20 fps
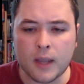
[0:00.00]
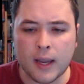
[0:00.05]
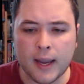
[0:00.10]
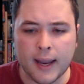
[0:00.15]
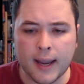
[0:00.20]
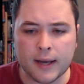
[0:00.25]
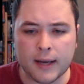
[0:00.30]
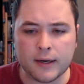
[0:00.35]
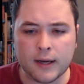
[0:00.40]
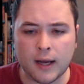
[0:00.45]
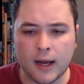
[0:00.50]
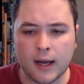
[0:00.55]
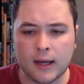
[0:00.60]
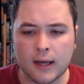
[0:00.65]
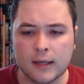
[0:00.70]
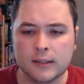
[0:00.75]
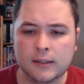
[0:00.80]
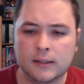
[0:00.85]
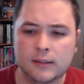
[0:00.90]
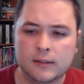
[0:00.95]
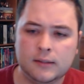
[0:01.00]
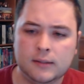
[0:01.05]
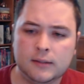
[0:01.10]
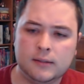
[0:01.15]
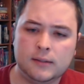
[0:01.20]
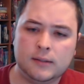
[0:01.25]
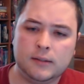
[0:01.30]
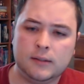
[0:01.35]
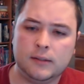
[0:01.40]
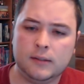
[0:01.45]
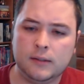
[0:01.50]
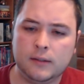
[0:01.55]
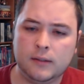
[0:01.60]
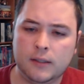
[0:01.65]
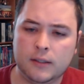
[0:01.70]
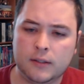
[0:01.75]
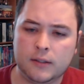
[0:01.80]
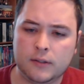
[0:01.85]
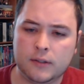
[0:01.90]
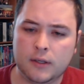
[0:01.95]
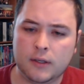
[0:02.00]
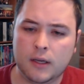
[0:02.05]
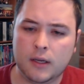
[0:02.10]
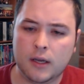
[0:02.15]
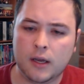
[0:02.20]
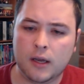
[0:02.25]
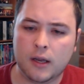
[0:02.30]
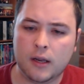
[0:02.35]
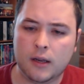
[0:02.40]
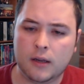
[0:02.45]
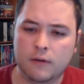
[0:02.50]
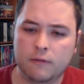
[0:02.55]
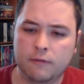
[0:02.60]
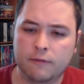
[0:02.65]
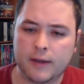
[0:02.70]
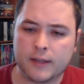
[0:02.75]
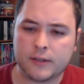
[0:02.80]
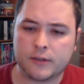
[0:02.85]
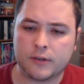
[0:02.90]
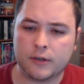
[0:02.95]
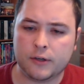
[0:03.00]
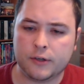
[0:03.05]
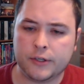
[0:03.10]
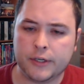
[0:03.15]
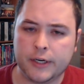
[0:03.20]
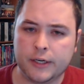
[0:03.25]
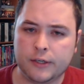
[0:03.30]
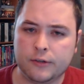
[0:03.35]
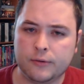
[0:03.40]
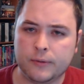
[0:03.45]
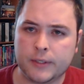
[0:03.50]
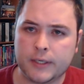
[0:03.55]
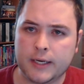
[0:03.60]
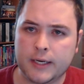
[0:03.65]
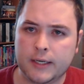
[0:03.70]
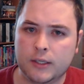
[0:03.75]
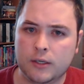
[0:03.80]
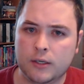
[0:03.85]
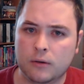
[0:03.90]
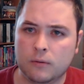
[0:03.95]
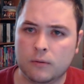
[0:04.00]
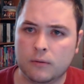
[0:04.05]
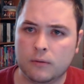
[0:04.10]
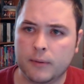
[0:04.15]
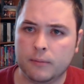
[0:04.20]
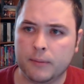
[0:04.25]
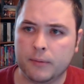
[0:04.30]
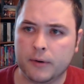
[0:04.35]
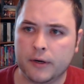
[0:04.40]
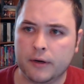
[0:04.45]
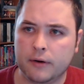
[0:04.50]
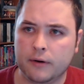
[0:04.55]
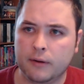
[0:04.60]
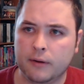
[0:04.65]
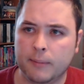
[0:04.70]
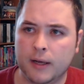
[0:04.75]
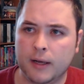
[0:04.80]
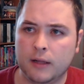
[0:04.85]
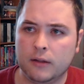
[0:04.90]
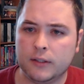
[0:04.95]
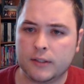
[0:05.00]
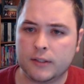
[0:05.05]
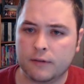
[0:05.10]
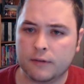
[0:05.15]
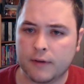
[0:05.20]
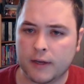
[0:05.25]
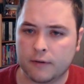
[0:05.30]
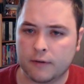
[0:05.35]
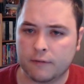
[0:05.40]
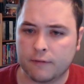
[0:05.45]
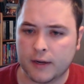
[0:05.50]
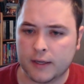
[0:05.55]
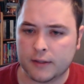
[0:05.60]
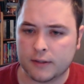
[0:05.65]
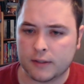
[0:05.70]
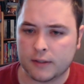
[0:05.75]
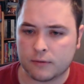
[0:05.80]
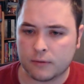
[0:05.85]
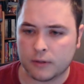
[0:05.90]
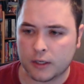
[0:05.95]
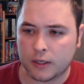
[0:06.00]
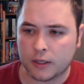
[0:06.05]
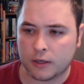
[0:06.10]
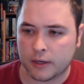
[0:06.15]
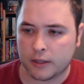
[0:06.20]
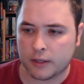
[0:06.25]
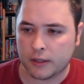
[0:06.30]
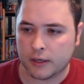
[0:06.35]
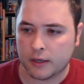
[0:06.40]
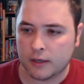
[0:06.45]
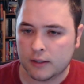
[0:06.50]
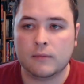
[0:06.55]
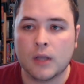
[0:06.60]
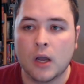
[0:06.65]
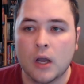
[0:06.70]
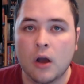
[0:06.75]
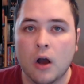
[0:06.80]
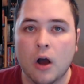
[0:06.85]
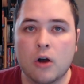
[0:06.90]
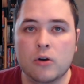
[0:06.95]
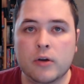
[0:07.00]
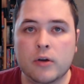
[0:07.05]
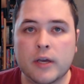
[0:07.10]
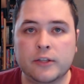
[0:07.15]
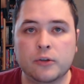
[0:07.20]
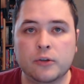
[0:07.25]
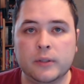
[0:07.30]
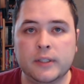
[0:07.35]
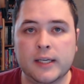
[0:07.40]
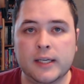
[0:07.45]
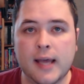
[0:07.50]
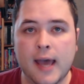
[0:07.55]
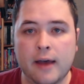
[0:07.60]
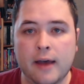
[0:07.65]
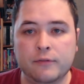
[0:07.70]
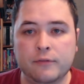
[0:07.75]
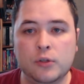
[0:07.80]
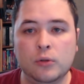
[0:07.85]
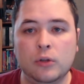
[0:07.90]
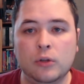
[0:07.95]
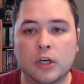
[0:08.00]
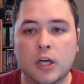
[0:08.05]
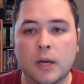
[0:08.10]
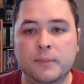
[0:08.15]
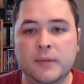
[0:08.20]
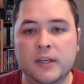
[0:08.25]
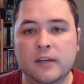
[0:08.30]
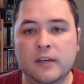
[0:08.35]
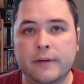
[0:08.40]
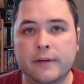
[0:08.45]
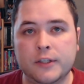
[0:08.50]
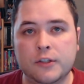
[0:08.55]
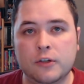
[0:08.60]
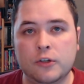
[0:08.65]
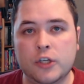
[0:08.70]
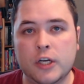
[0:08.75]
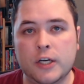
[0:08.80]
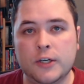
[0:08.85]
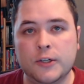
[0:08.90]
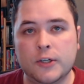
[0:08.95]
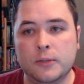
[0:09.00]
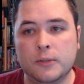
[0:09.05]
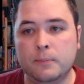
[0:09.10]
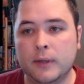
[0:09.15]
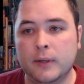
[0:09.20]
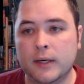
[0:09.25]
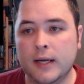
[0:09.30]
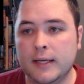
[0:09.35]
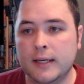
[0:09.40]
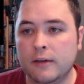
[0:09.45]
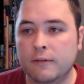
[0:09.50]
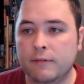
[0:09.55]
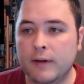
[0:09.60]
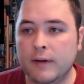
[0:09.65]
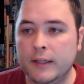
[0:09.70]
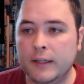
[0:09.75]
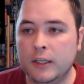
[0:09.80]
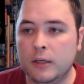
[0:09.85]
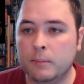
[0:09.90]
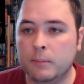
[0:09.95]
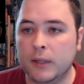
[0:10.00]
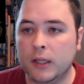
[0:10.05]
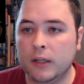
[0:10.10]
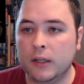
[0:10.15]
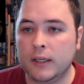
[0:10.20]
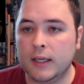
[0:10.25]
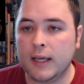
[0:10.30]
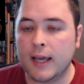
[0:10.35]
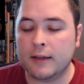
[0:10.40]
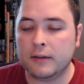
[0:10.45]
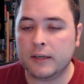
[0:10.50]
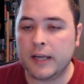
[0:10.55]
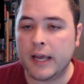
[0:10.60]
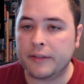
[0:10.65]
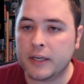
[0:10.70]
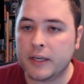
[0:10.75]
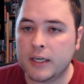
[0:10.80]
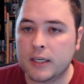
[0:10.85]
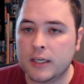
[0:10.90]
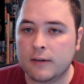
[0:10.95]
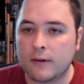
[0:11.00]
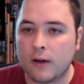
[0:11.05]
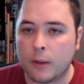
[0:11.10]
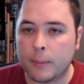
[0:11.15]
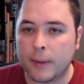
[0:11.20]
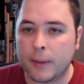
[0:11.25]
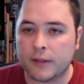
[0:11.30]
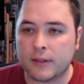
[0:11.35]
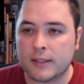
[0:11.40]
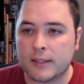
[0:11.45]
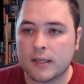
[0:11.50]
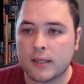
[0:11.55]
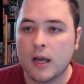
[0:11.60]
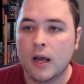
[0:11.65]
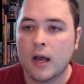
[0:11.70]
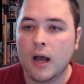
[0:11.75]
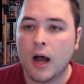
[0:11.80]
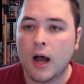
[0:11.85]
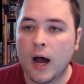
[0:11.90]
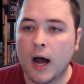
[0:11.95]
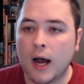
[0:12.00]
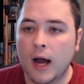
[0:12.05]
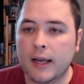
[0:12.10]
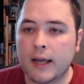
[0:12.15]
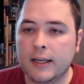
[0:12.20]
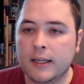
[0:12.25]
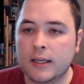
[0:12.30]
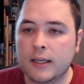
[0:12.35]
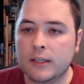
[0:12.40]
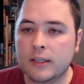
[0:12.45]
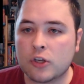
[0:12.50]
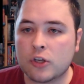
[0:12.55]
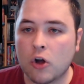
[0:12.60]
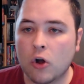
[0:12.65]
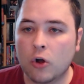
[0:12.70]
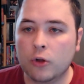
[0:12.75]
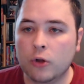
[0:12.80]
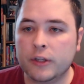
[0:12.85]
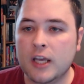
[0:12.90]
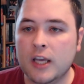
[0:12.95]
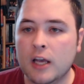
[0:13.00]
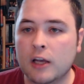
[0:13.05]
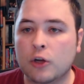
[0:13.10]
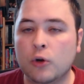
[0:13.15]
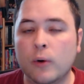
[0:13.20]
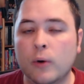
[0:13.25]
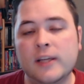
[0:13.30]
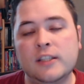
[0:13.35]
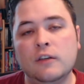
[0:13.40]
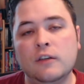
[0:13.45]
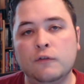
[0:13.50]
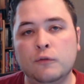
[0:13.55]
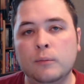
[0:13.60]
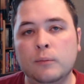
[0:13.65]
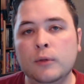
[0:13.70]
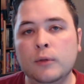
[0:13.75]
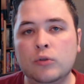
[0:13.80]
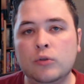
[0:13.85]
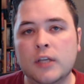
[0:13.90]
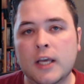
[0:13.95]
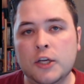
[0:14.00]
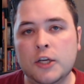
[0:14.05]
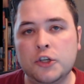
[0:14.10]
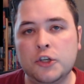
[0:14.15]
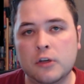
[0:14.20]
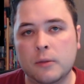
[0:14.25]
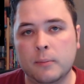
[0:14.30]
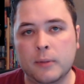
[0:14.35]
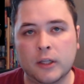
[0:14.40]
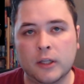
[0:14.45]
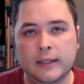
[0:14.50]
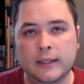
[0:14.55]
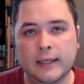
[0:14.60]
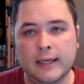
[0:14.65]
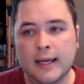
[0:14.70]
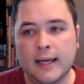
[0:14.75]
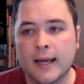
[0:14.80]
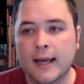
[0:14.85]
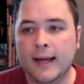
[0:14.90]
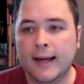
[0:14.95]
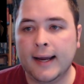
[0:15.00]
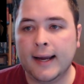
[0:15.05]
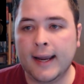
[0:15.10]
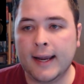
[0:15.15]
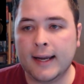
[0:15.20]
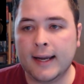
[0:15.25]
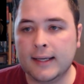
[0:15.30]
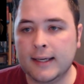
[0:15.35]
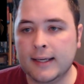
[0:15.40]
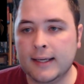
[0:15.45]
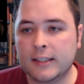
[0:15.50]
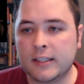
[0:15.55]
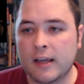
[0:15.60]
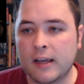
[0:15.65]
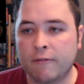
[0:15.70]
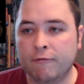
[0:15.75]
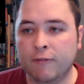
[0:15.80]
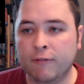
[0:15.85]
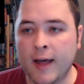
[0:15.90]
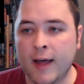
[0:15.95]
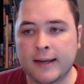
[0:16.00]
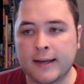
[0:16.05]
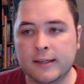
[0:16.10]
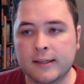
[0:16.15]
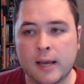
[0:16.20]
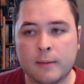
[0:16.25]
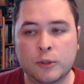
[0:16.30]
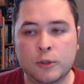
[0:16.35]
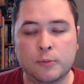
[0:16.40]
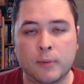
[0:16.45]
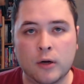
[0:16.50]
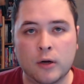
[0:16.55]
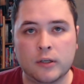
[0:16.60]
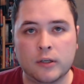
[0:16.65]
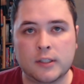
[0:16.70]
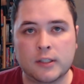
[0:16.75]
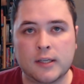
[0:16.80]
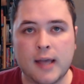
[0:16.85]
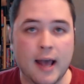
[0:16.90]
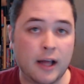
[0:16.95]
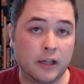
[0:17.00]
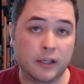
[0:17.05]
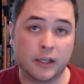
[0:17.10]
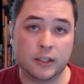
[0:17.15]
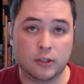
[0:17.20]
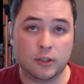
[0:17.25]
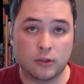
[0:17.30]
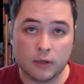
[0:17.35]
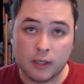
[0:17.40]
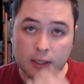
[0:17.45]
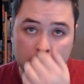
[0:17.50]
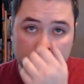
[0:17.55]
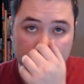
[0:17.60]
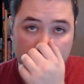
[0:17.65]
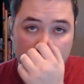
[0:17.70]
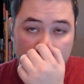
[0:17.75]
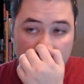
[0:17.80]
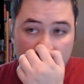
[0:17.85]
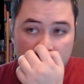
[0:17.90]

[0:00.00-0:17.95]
And there's an Infestor change, which I don't remember hearing about. Let's see if I can find this really quickly. Okay, so I did have to look up the Infestor changes, but I did find the ability, and yeah, they did talk about this. It is called the Aggressive Mutation ability, and it's a flat damage bonus to allied units.